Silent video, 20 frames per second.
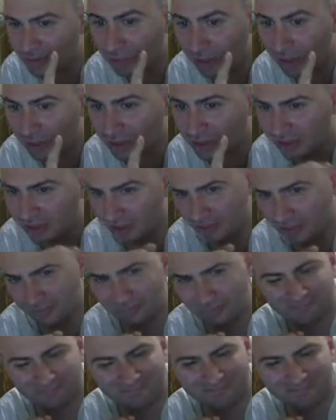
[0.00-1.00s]
and marketing.
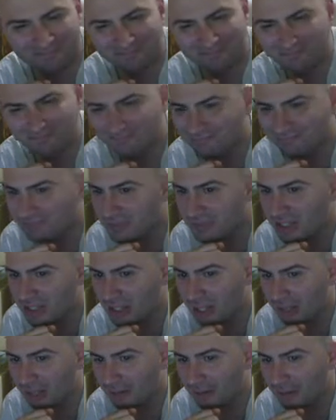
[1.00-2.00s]

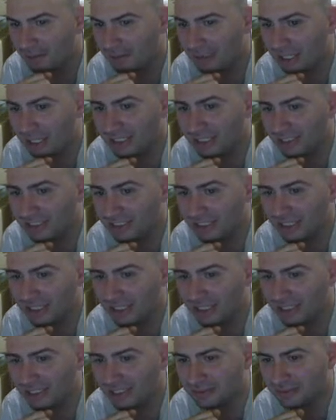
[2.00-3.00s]
Many
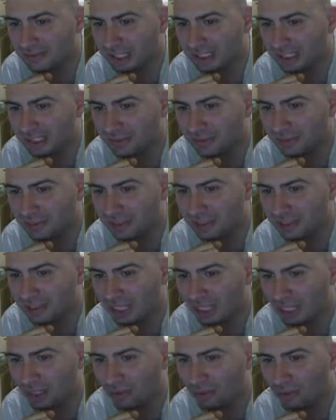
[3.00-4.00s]
said his management
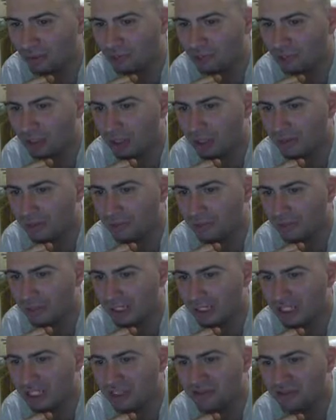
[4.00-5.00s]
style rubbed
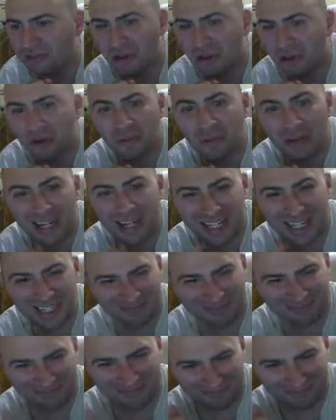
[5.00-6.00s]
many the wrong
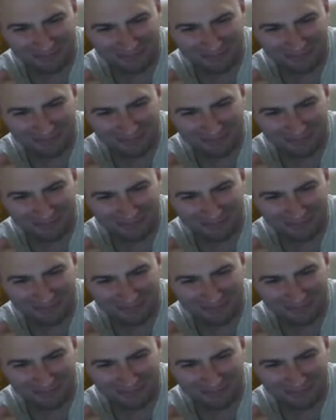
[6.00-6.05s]
way